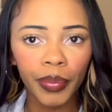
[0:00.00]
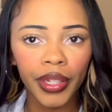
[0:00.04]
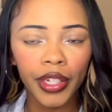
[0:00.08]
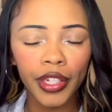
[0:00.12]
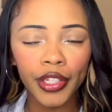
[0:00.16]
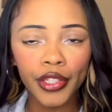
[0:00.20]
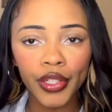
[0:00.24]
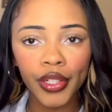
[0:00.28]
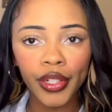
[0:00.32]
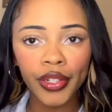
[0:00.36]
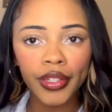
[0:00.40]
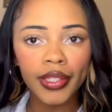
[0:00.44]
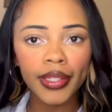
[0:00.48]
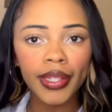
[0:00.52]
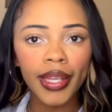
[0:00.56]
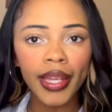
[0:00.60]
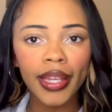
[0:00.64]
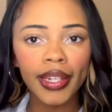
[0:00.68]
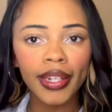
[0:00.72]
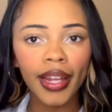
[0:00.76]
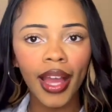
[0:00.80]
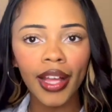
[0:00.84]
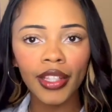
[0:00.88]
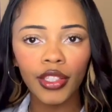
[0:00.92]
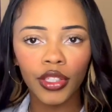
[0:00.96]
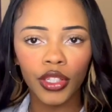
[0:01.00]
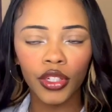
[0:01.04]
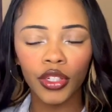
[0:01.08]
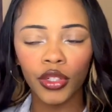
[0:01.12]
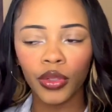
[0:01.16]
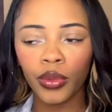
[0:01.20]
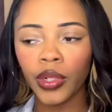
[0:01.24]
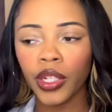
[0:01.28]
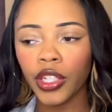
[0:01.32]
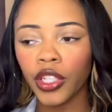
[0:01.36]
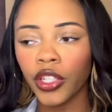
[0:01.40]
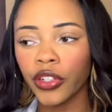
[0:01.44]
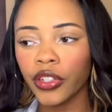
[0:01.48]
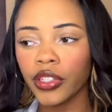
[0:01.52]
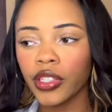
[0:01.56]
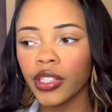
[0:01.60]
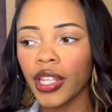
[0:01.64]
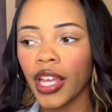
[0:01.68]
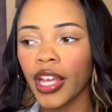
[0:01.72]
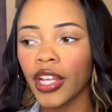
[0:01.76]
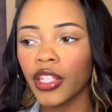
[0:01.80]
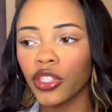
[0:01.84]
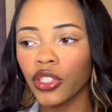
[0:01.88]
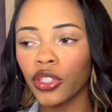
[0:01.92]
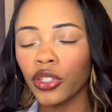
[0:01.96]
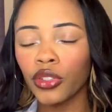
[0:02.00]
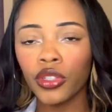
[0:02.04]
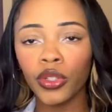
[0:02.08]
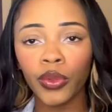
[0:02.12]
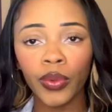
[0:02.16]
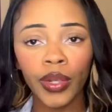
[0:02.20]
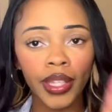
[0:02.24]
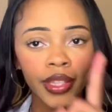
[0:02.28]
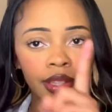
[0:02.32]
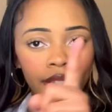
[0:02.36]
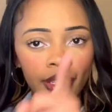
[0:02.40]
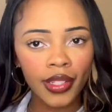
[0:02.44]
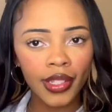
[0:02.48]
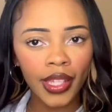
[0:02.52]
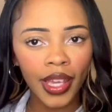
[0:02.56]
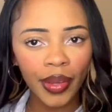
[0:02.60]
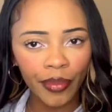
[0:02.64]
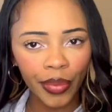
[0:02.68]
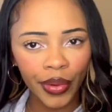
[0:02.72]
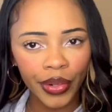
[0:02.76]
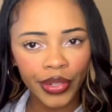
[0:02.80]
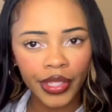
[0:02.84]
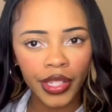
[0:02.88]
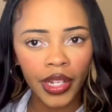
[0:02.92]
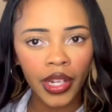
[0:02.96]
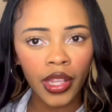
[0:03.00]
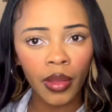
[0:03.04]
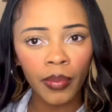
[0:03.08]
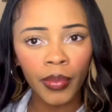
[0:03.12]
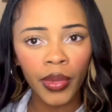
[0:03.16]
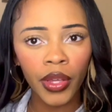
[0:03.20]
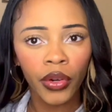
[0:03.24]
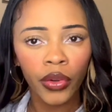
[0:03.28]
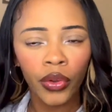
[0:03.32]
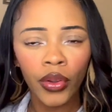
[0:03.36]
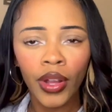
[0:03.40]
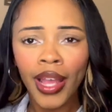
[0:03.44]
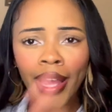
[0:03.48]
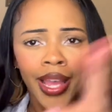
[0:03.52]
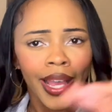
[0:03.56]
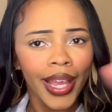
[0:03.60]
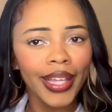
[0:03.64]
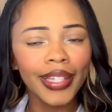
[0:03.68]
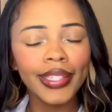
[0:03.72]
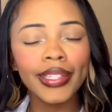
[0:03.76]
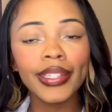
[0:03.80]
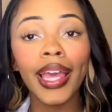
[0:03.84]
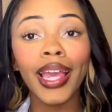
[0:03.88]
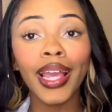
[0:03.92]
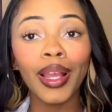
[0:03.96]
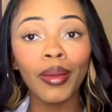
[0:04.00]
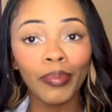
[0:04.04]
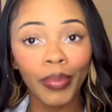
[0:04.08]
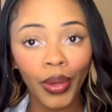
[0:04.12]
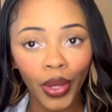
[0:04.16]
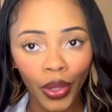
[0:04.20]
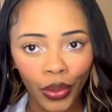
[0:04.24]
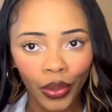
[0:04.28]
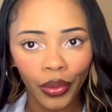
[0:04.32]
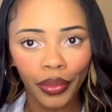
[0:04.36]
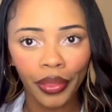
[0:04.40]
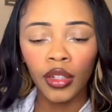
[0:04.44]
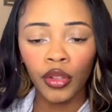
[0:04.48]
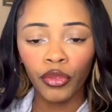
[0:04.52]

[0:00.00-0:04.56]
Because you're saying not to do it, you're saying to do it, and the same person in the middle is saying both.